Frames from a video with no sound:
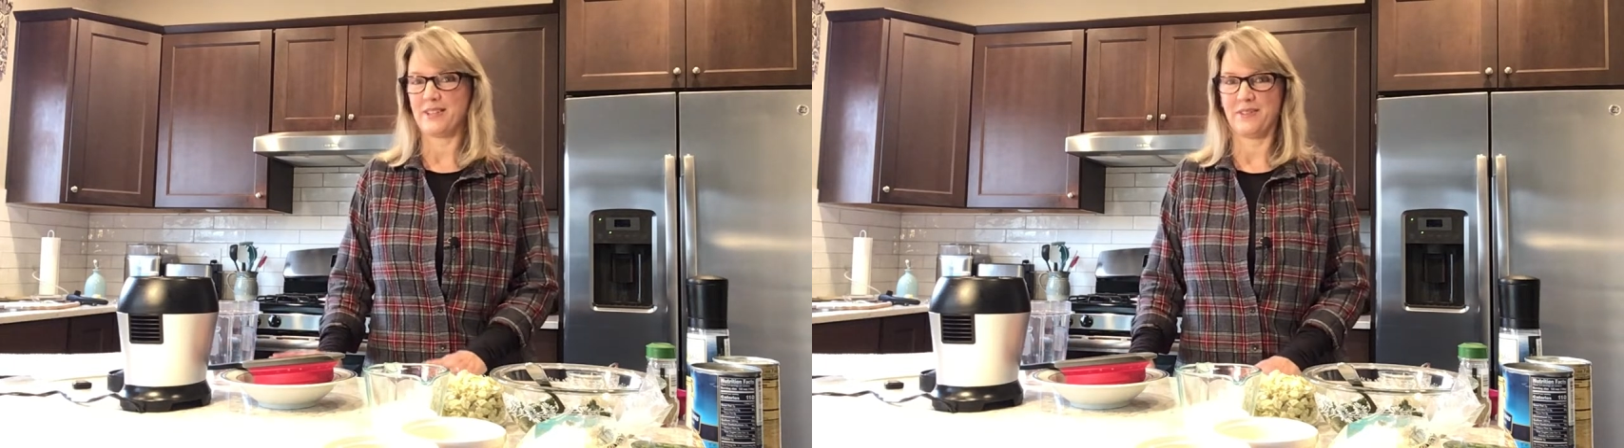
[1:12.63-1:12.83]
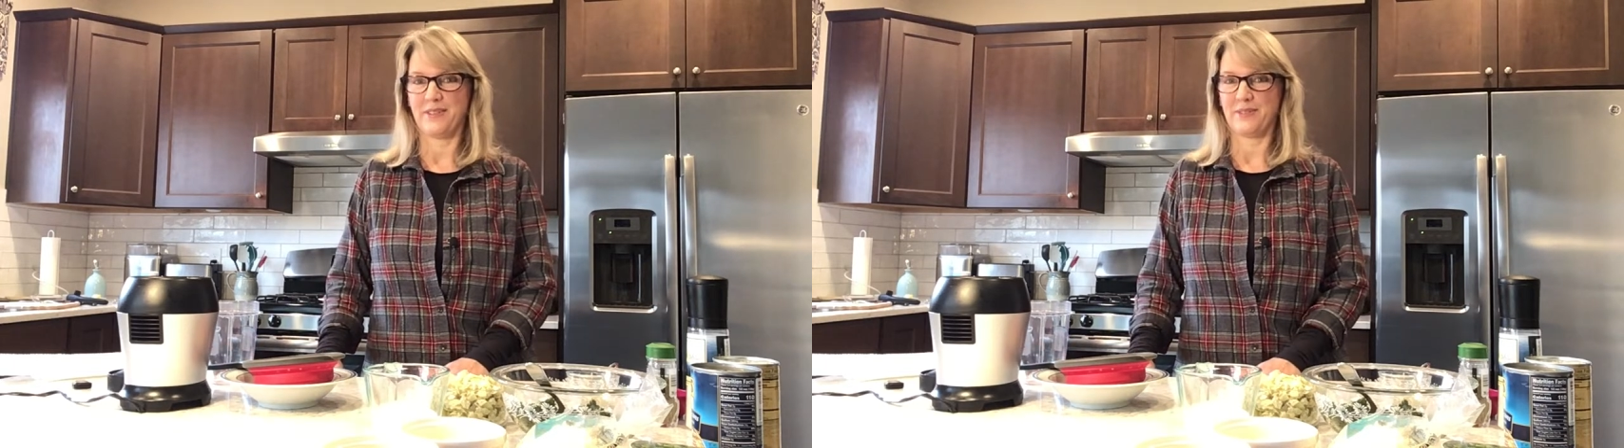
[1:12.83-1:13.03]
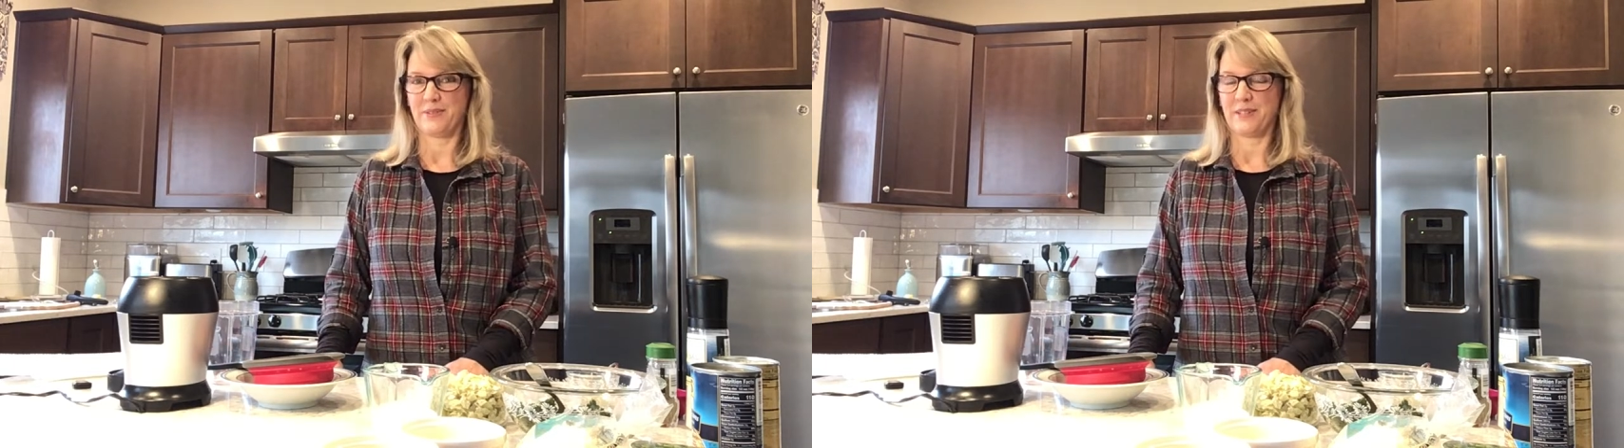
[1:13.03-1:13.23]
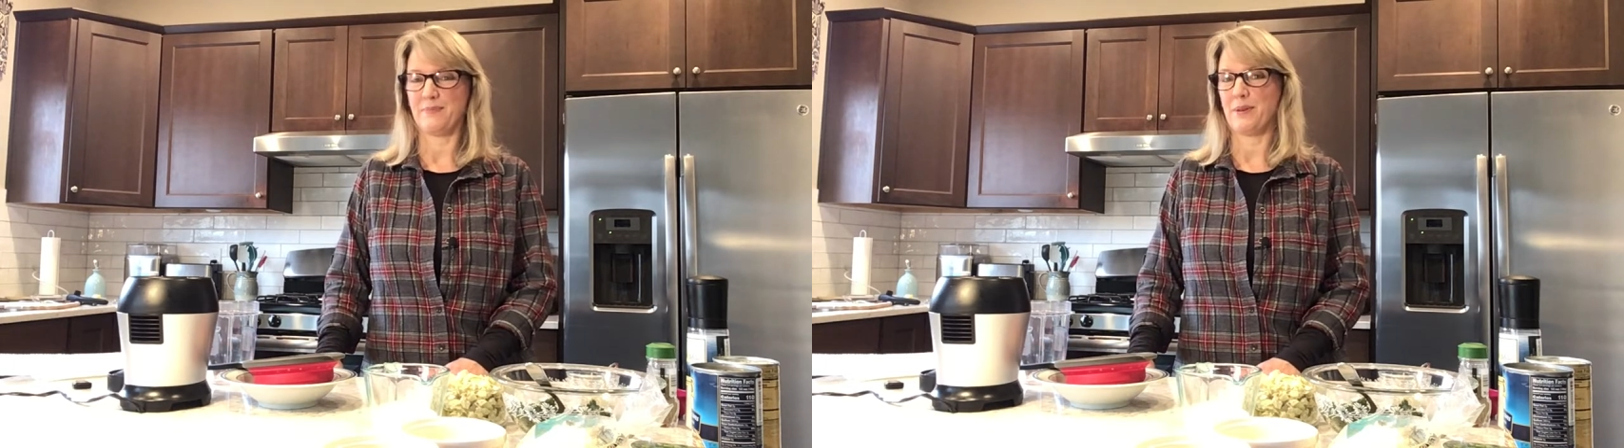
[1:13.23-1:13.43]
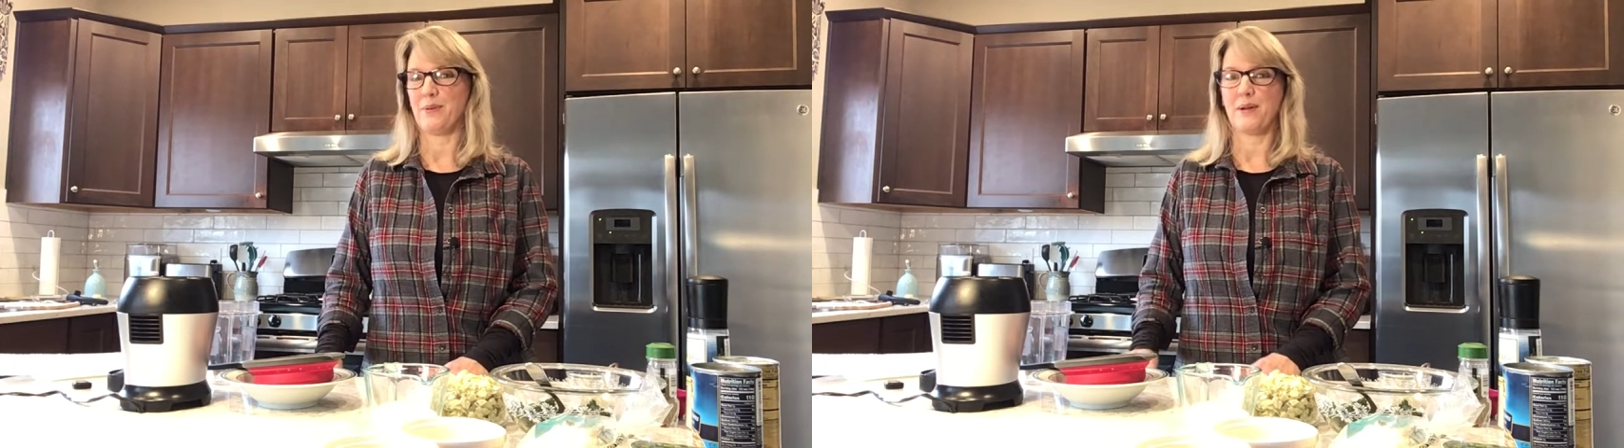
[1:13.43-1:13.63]
to this
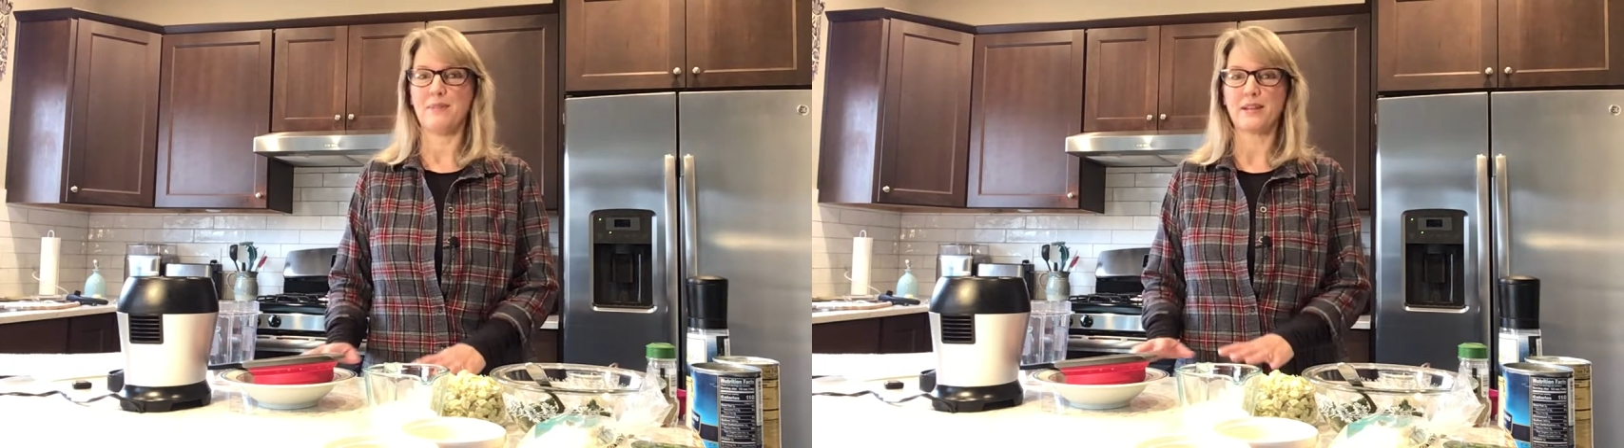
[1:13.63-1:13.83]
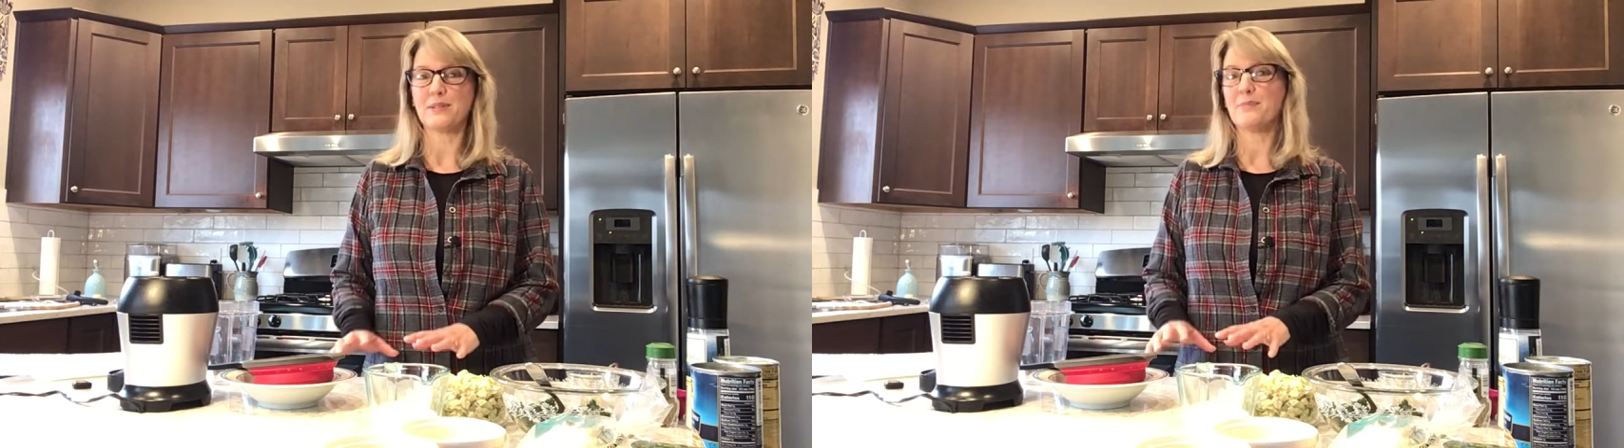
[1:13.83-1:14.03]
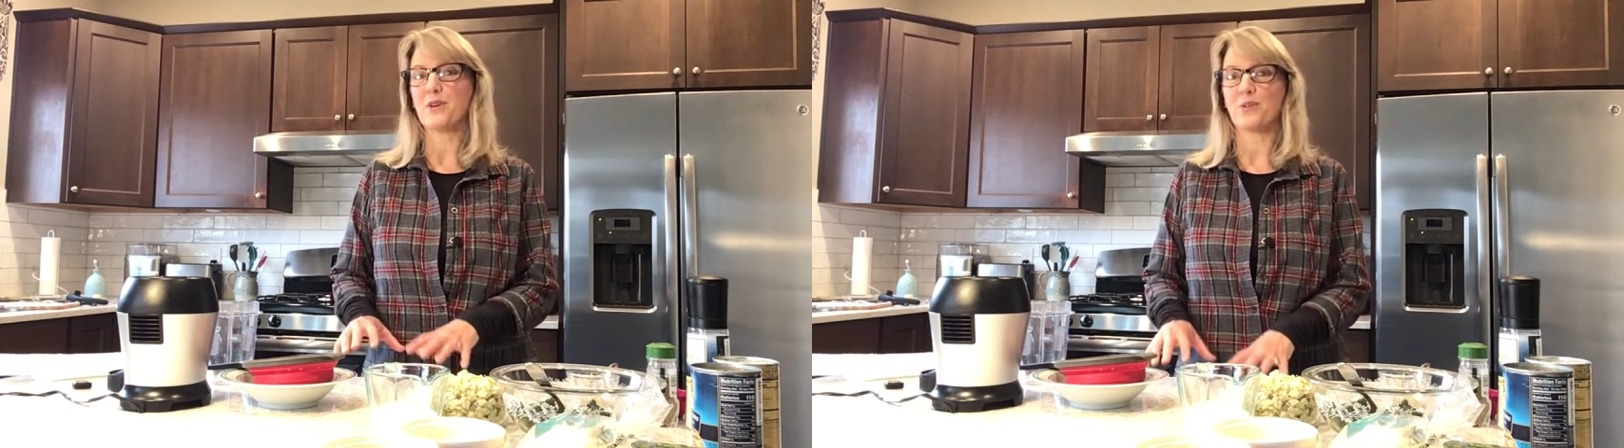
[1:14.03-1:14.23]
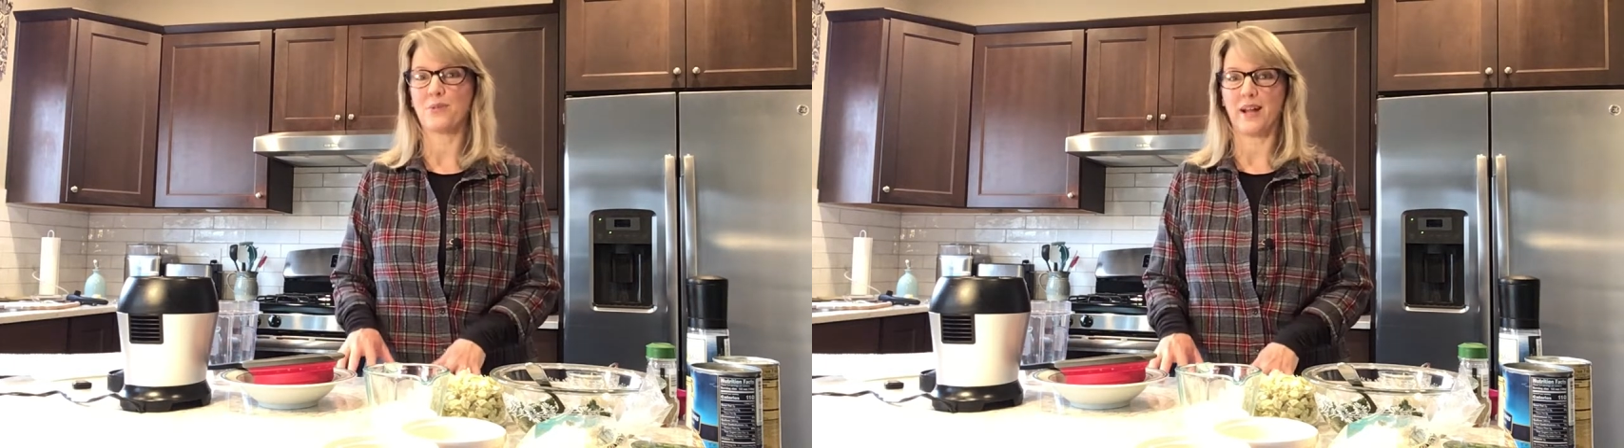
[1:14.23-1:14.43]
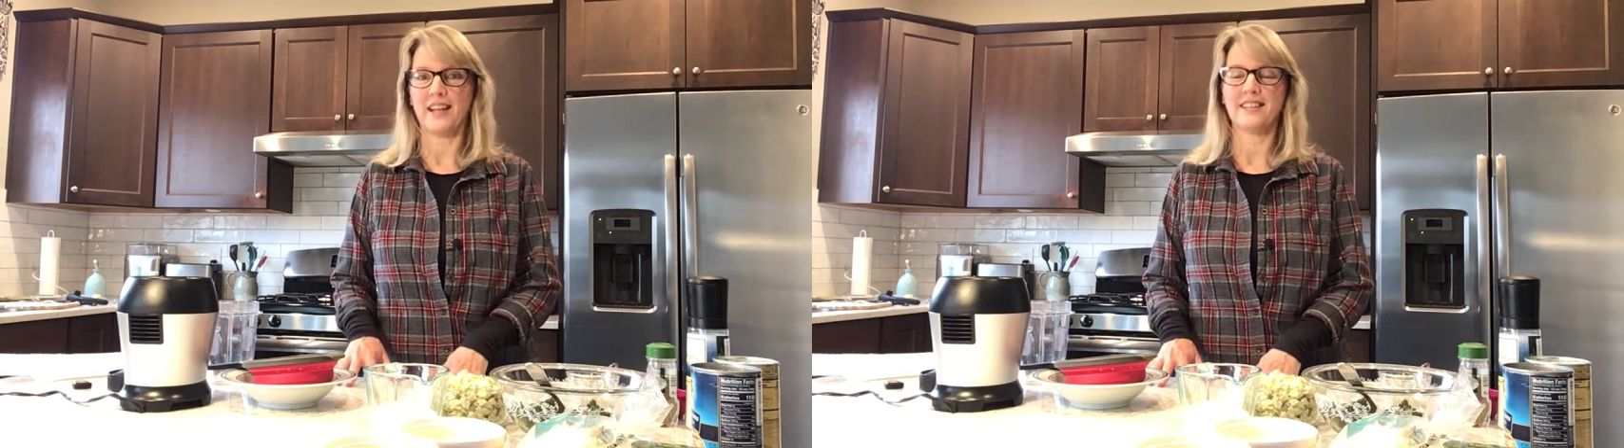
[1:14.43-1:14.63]
recipe where I make some
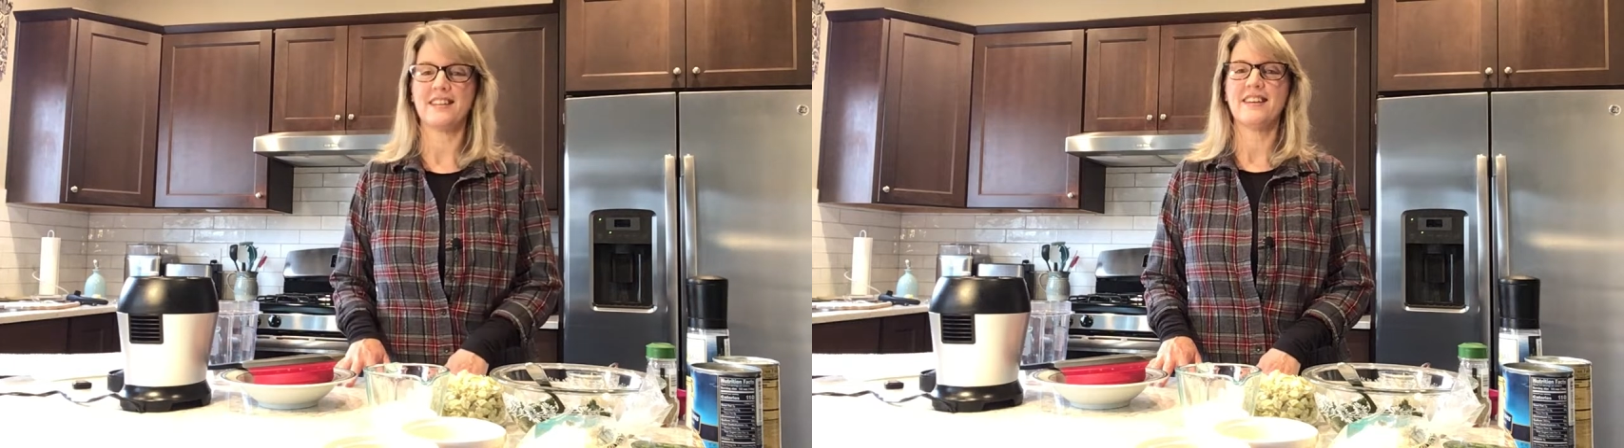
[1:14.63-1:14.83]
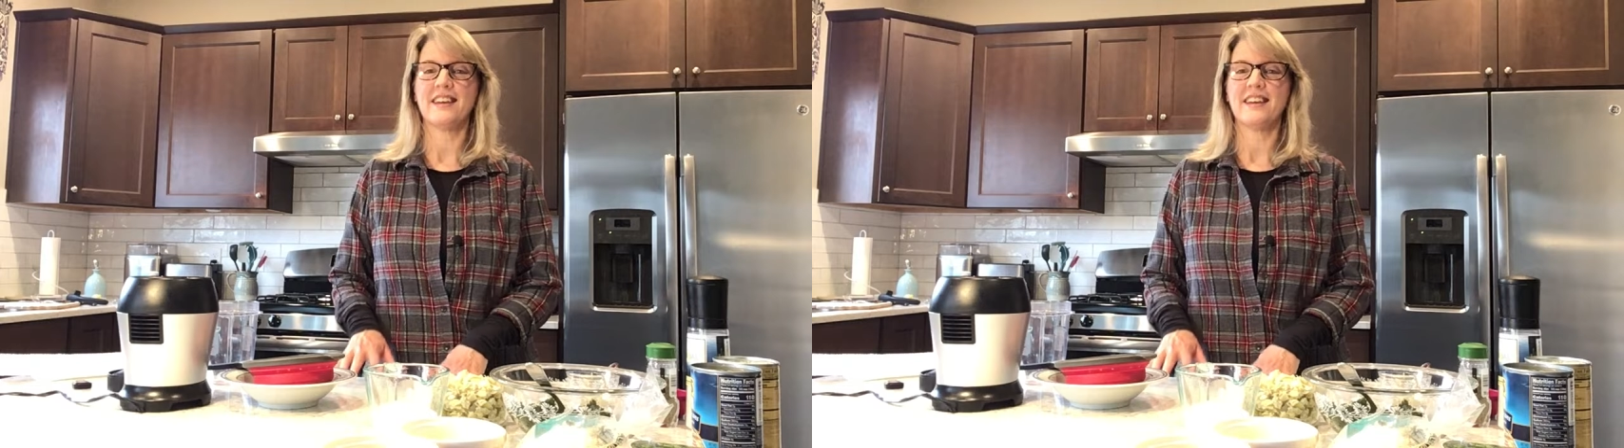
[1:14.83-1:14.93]
great